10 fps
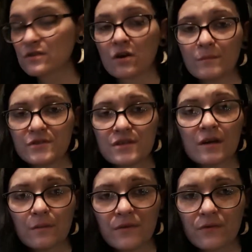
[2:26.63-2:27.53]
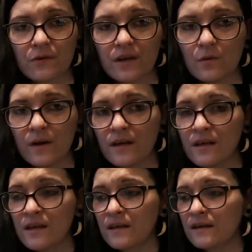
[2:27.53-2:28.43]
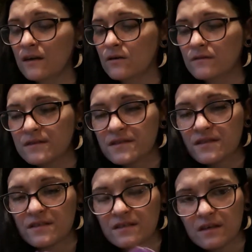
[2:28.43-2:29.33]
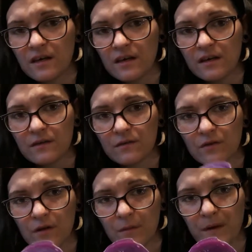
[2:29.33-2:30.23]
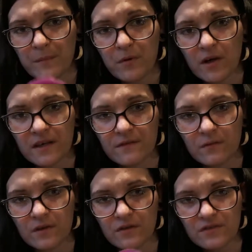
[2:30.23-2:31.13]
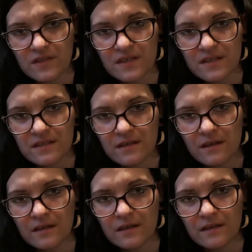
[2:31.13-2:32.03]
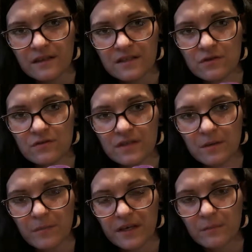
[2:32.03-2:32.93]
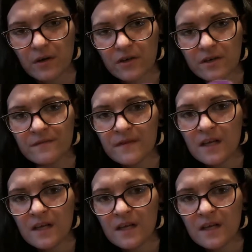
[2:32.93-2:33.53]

garbage and going to be thrown anyway. Now, this is a byproduct of one of those things that's used in a bigger burner.